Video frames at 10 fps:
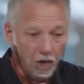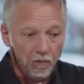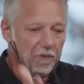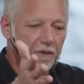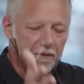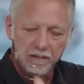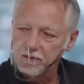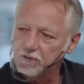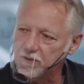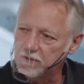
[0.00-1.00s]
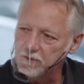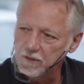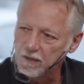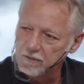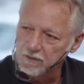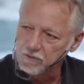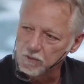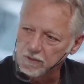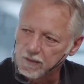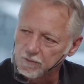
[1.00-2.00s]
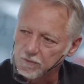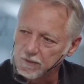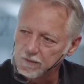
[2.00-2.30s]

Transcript: there it is. It's not. It doesn't work that way.